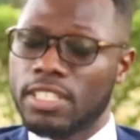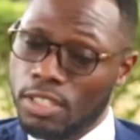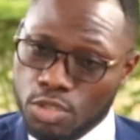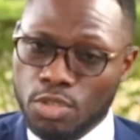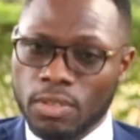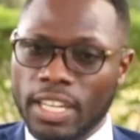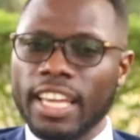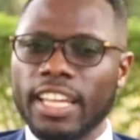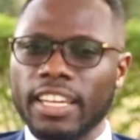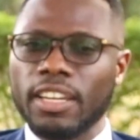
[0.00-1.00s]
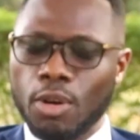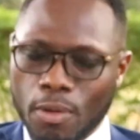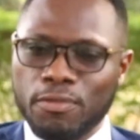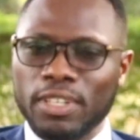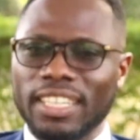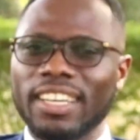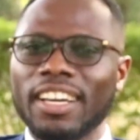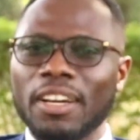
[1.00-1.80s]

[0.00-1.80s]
I'll see you soon again, hopefully,